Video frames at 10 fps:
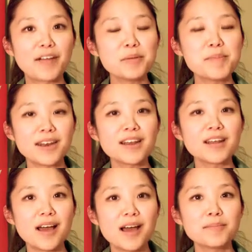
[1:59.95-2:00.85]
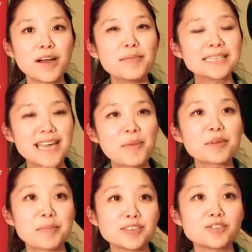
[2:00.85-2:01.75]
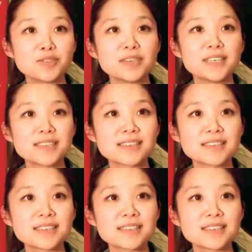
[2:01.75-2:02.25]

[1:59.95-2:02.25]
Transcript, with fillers: minute um, of my time with my students.